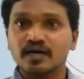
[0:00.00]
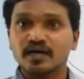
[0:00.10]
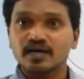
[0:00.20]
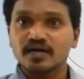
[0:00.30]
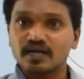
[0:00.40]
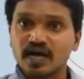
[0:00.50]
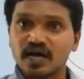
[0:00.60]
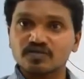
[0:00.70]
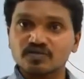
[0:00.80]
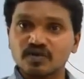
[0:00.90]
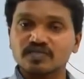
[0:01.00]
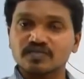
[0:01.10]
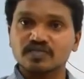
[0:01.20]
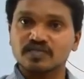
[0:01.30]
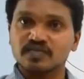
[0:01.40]
transverse
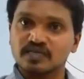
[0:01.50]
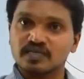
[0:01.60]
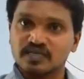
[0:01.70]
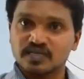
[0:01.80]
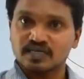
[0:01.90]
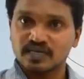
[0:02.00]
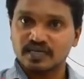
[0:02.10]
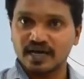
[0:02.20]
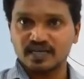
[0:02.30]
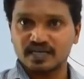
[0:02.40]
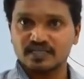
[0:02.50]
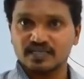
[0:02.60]
gyrus.